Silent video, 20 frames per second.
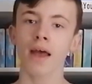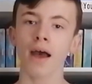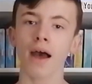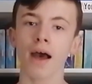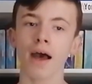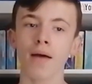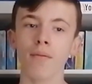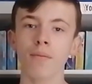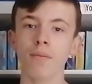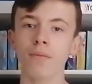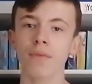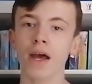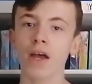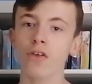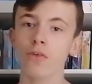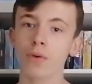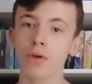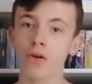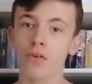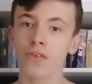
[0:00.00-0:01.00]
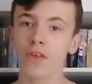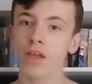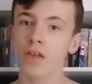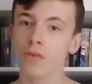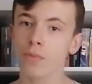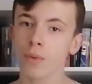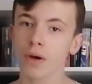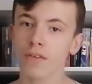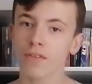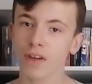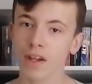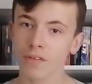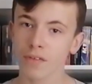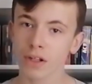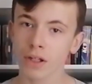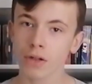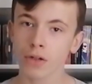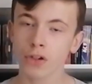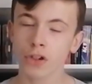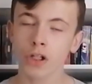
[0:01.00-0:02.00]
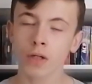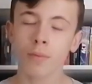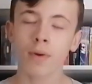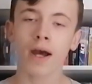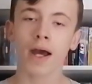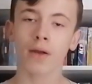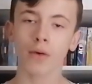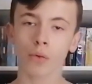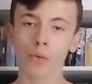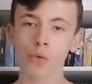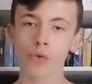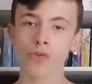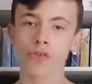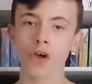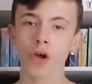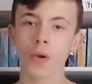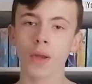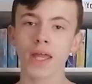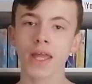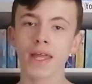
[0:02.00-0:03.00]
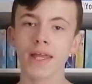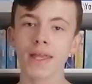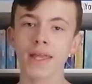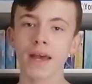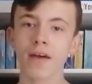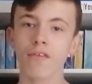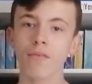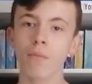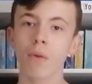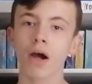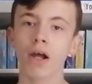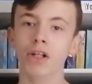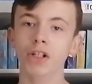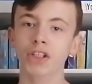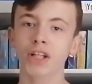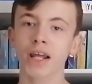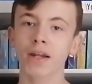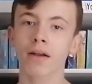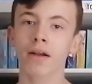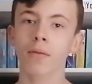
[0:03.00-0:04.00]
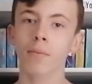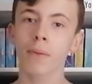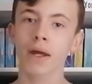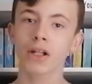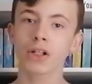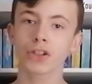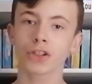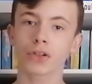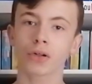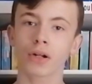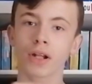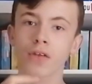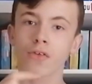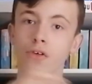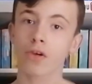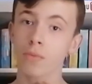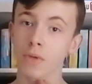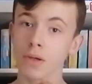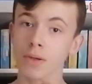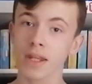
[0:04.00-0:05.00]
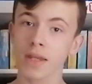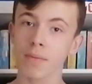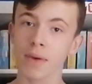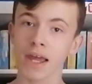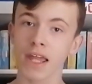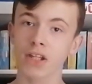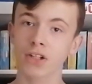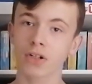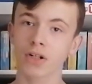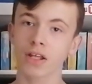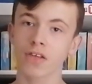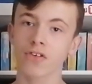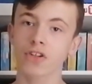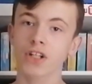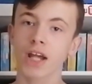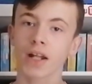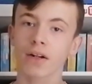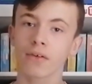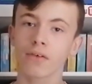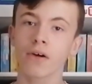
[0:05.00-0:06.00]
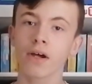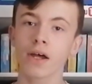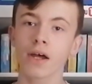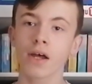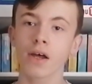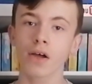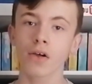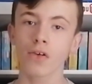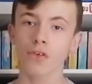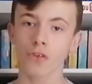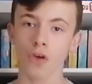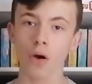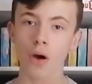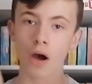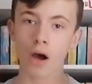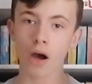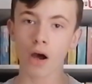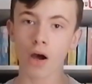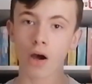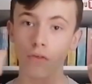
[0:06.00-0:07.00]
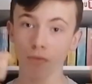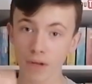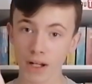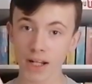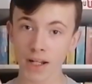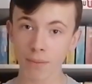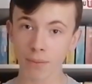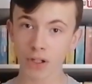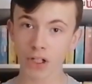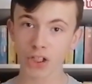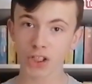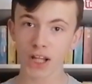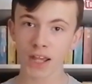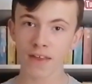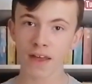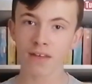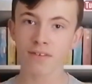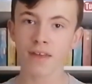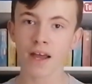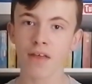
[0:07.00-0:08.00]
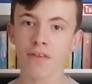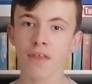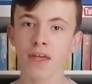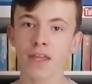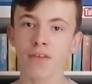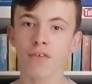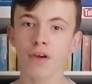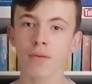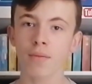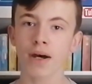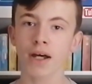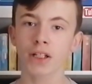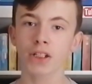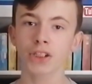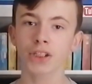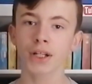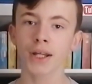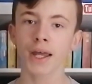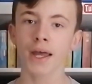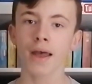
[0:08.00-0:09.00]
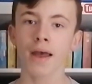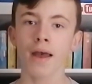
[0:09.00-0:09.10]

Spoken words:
That is because he is my favourite YouTuber, and also he gave my channel a mention on his community page on his channel. So I really appreciate that, Dan, thank you very much.